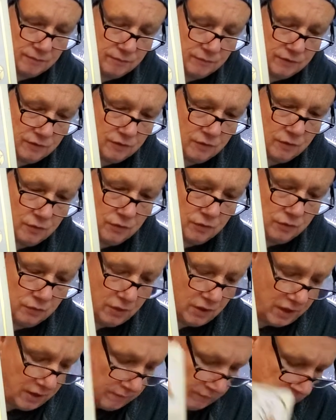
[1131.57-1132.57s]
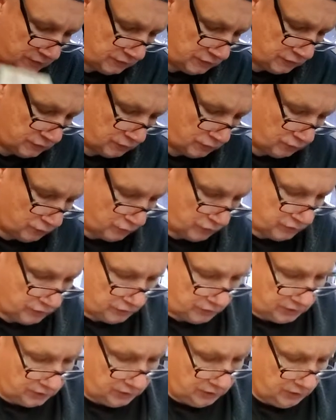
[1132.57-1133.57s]
You know, you're having to
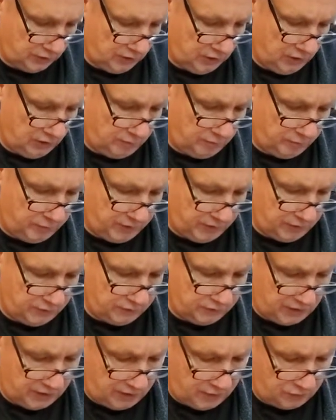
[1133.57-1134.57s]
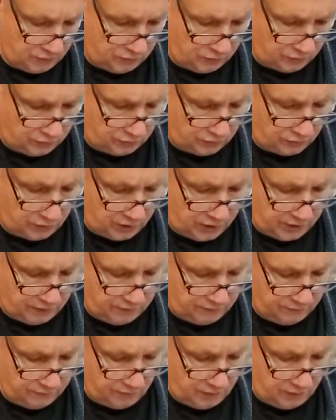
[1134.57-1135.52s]
really bear down on your life.